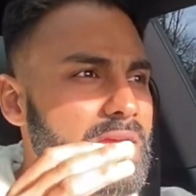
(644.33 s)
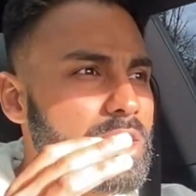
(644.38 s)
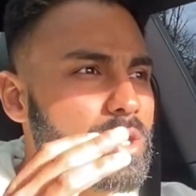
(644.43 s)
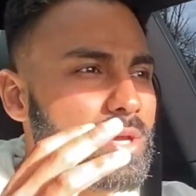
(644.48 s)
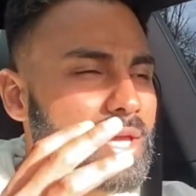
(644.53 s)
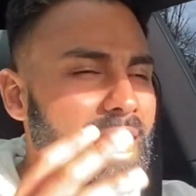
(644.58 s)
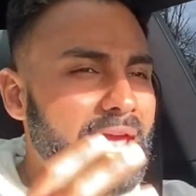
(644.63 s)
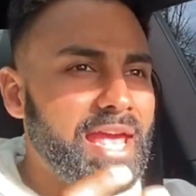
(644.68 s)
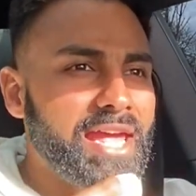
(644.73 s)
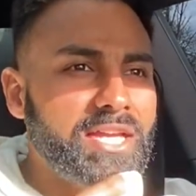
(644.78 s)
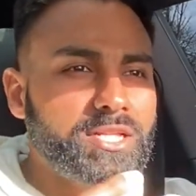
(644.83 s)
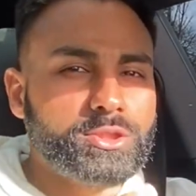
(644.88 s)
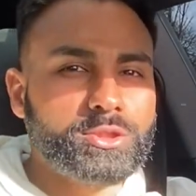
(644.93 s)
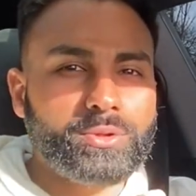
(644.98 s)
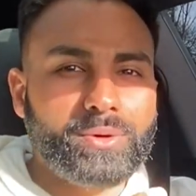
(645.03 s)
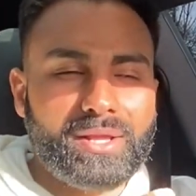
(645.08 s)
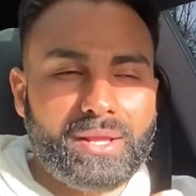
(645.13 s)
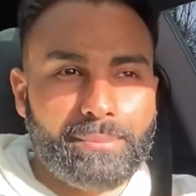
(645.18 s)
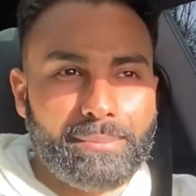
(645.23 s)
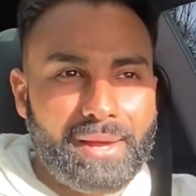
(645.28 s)
You can't
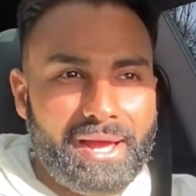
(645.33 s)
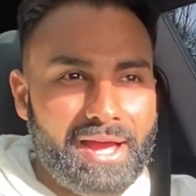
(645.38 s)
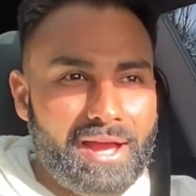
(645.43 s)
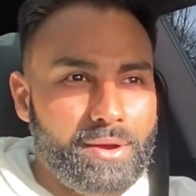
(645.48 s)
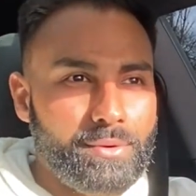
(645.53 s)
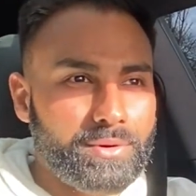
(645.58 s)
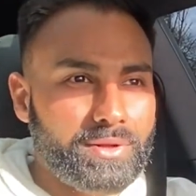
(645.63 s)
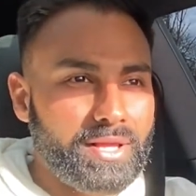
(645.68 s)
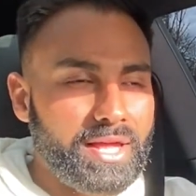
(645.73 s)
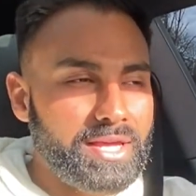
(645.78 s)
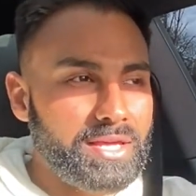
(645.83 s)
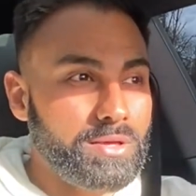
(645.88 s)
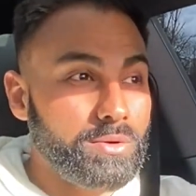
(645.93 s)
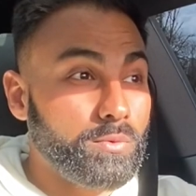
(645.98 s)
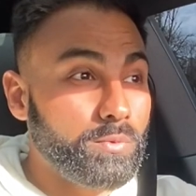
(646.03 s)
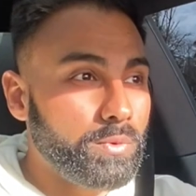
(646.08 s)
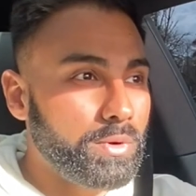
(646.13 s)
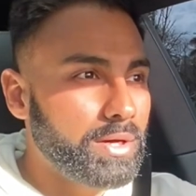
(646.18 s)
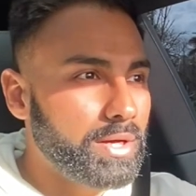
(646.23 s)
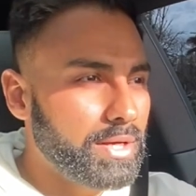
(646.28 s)
enjoy the power like
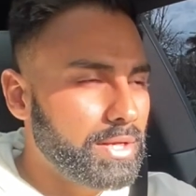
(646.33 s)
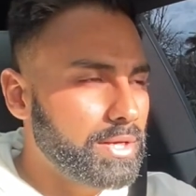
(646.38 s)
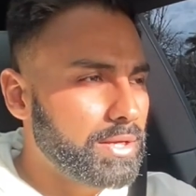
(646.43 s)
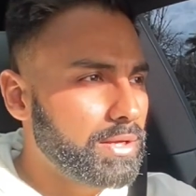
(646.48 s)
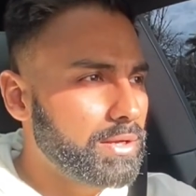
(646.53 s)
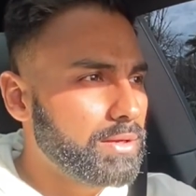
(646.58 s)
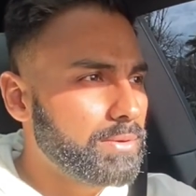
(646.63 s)
you would,